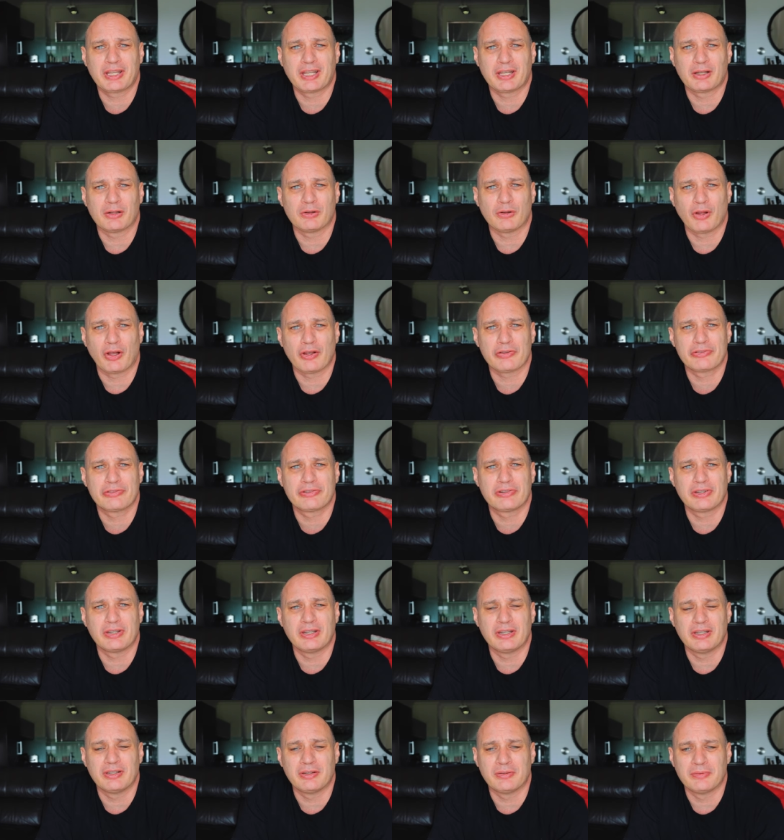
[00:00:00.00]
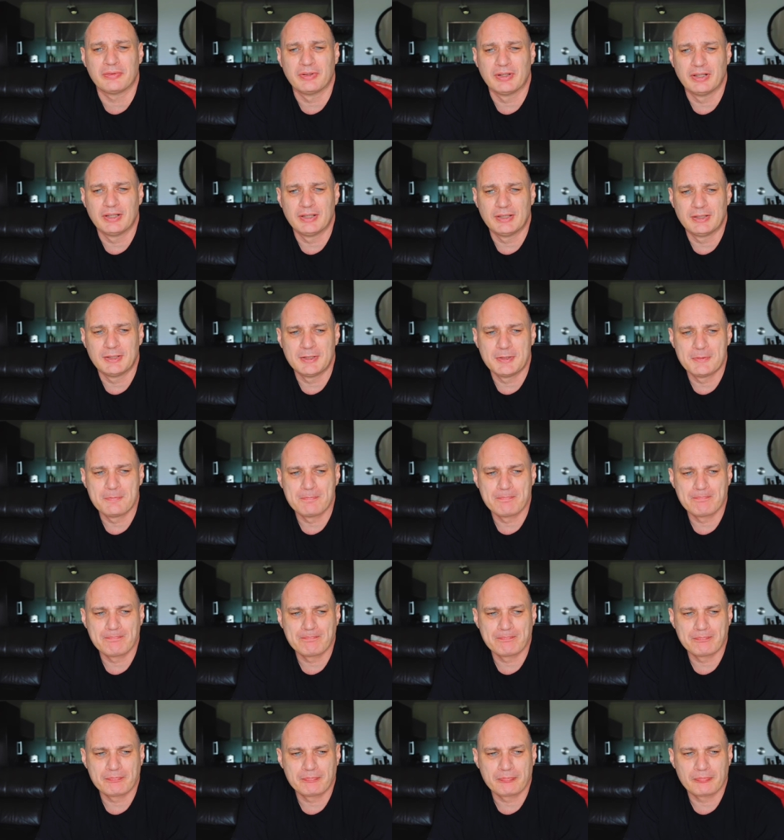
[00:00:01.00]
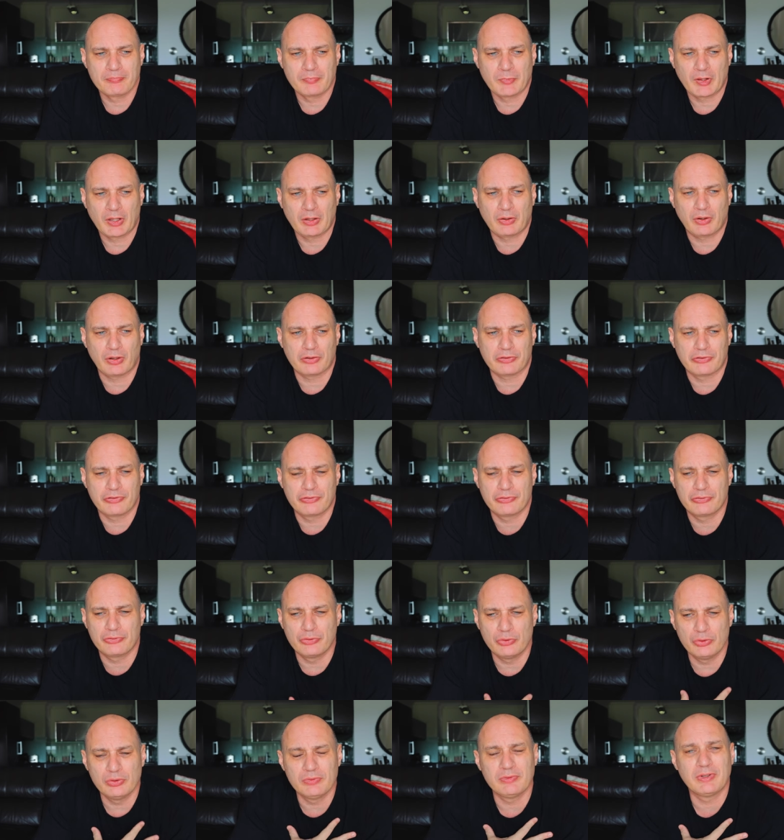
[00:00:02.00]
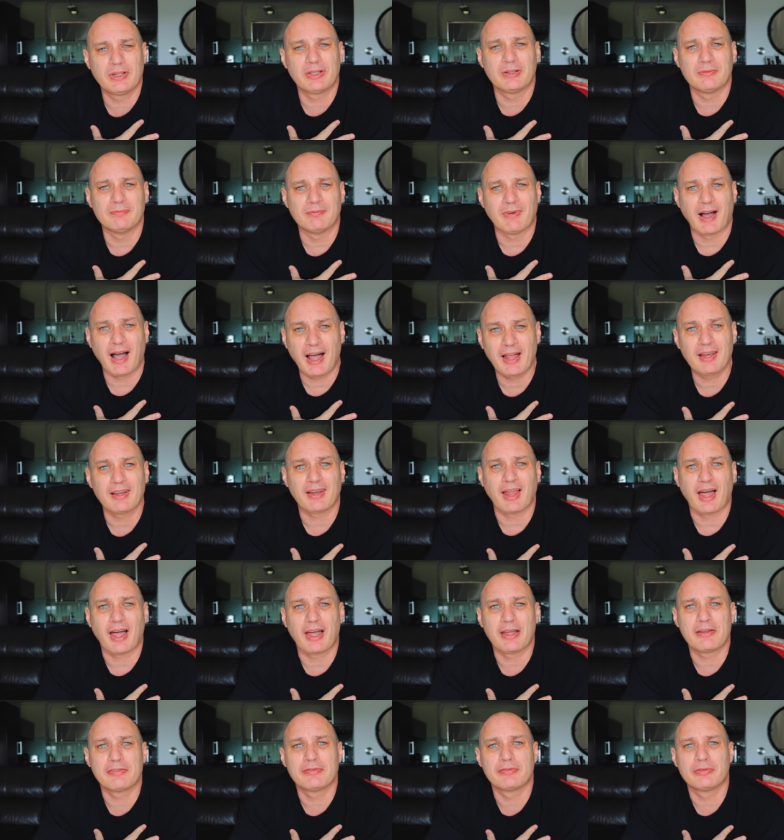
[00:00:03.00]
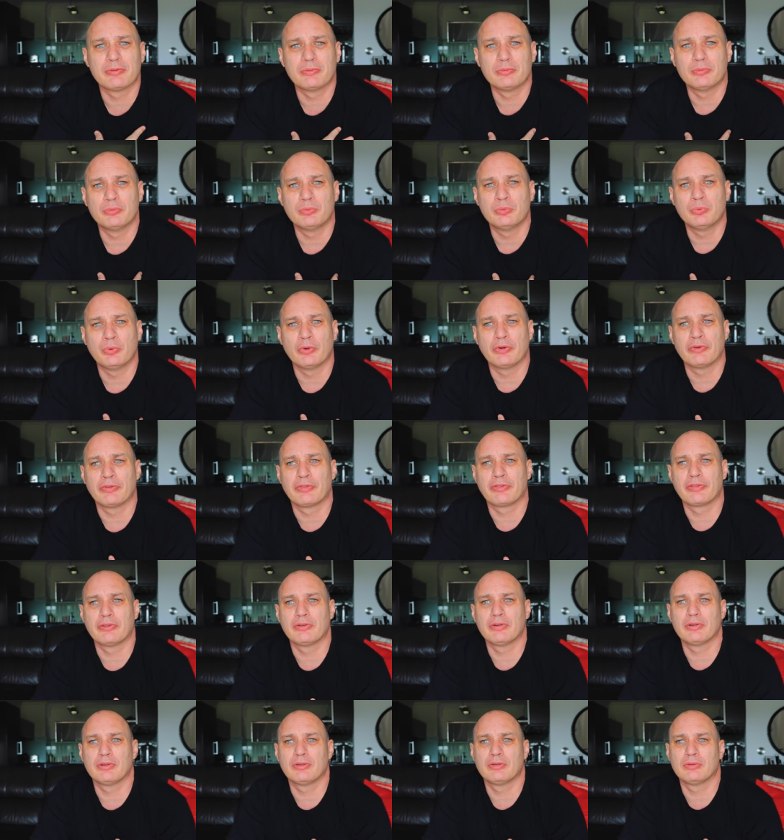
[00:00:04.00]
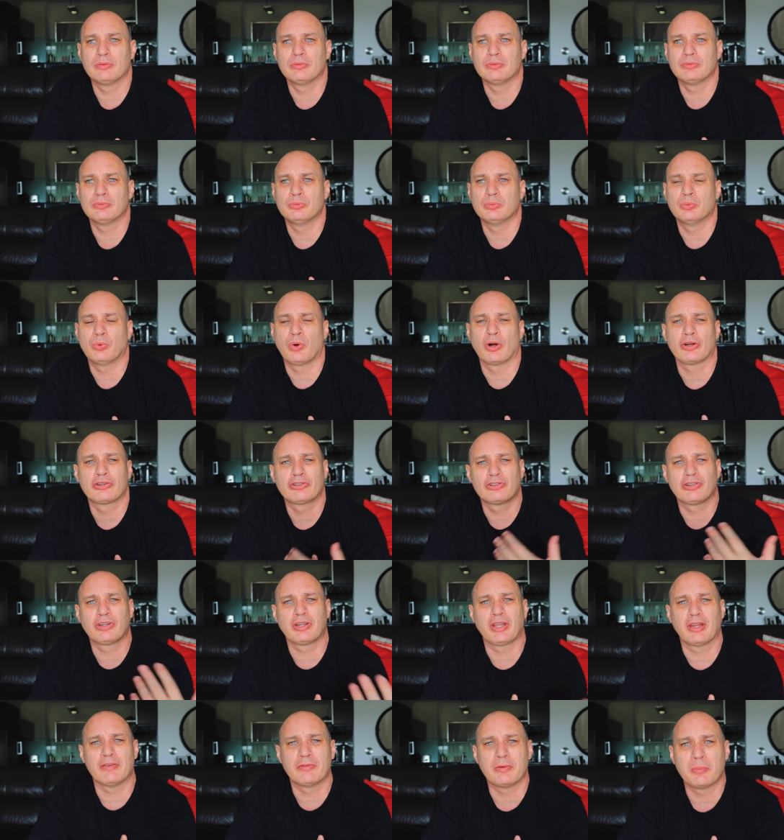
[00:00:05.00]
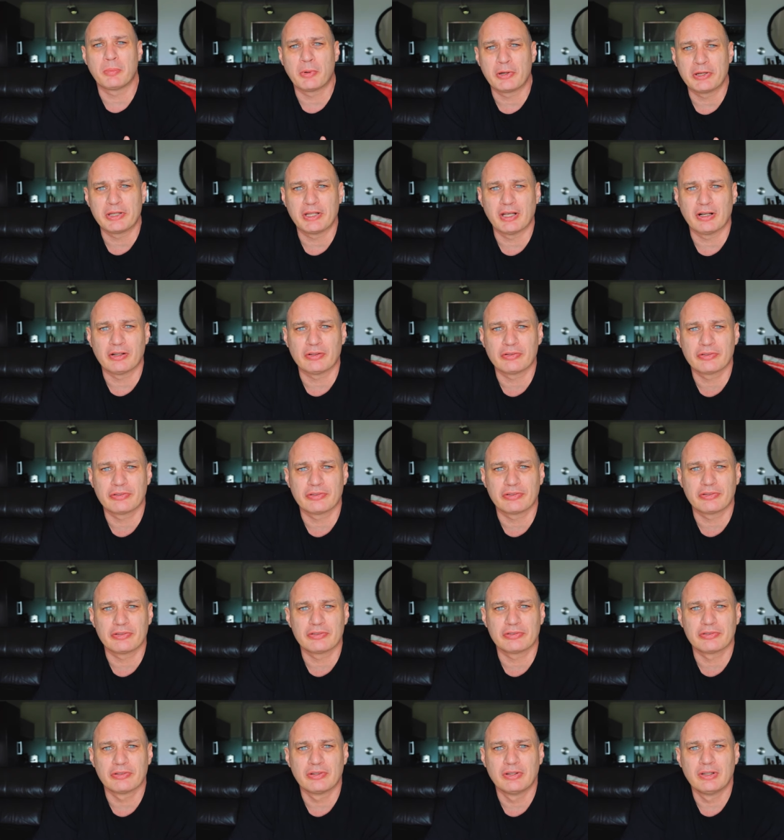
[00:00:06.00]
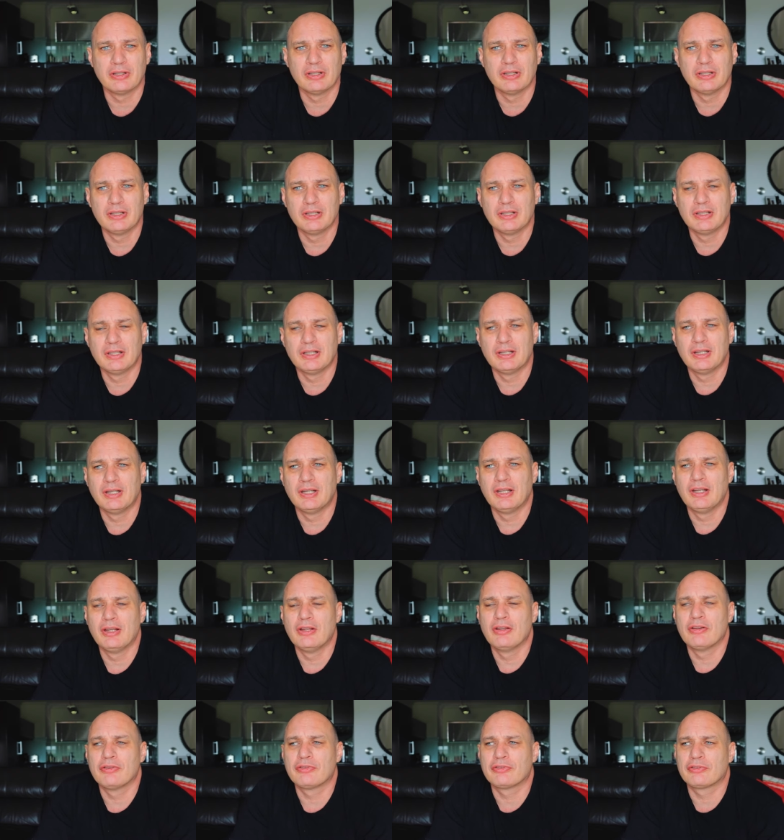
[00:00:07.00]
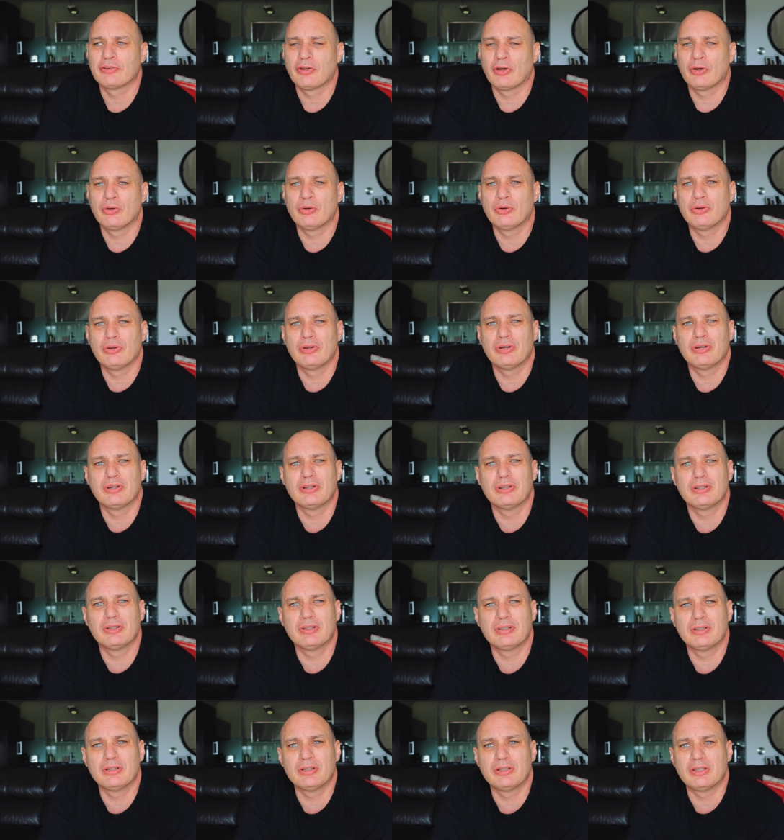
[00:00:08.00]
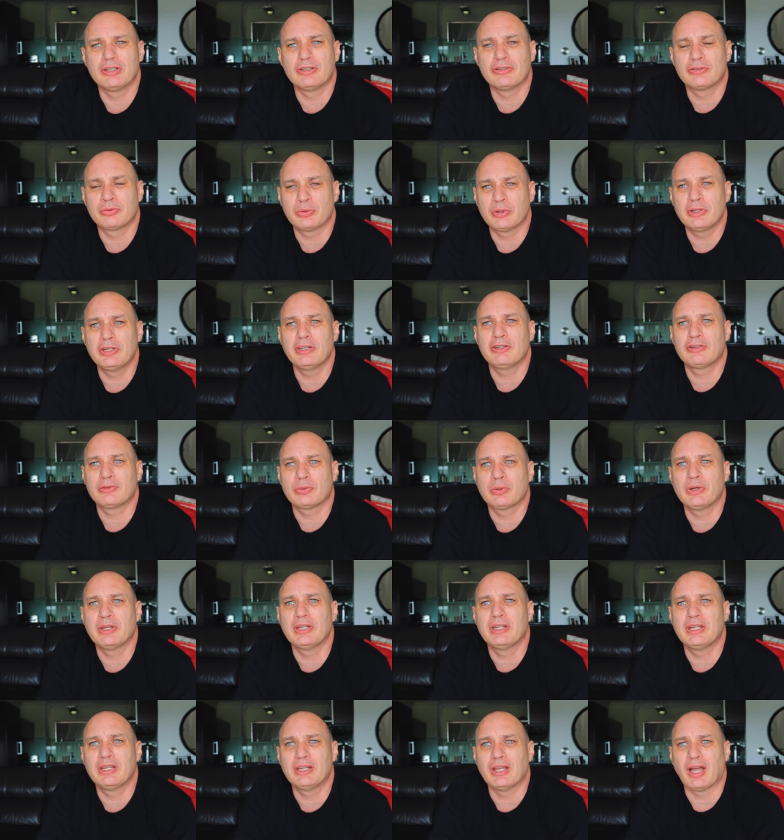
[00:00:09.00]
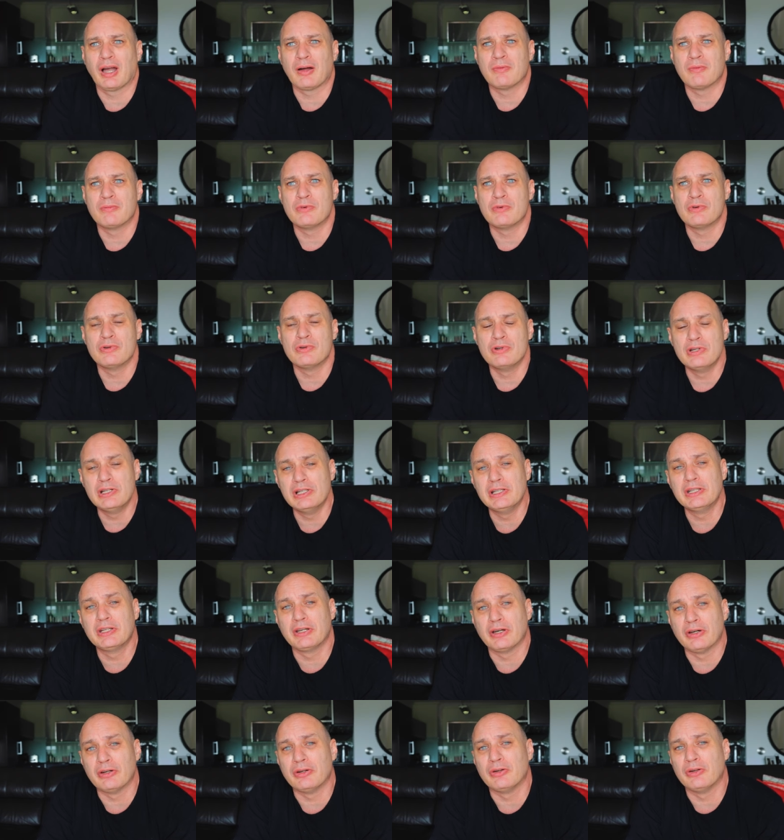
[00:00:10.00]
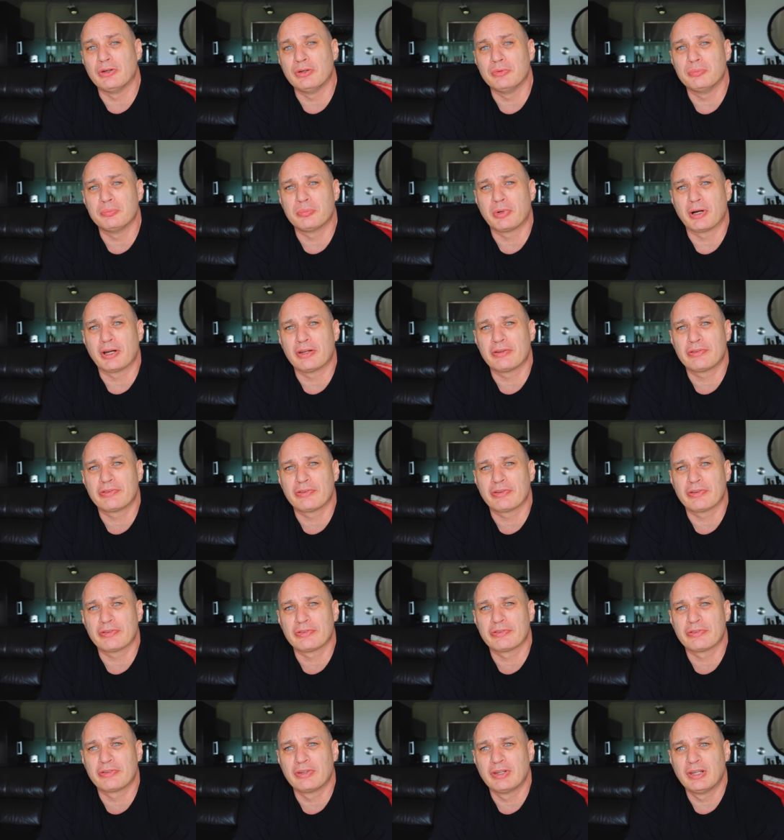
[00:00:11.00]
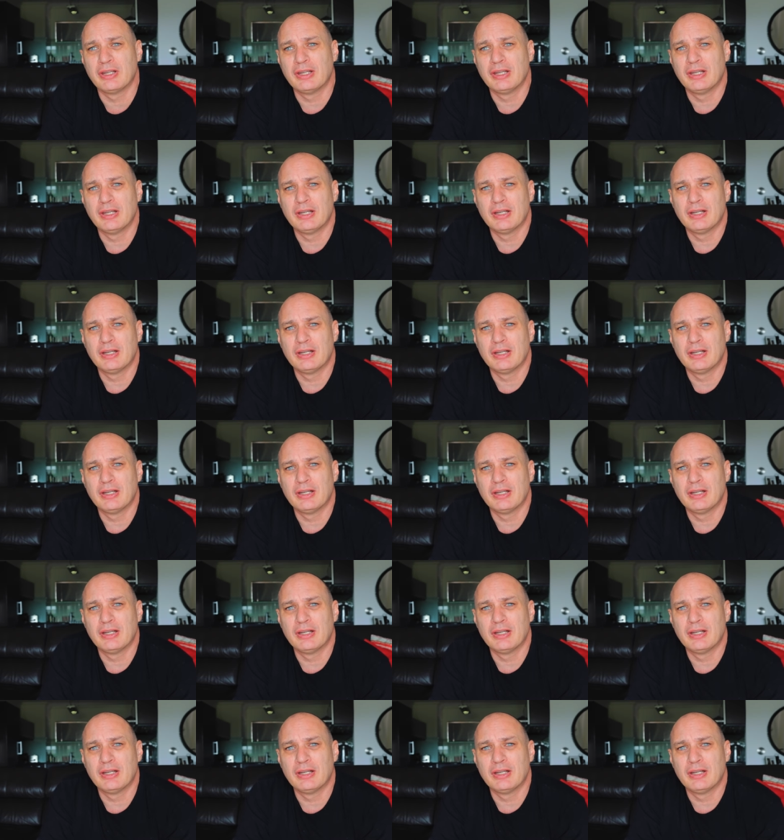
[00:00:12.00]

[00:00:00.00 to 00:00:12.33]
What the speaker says: I get lost in consuming my life with watching everybody else's? So in 2020, I'm really going to embrace this.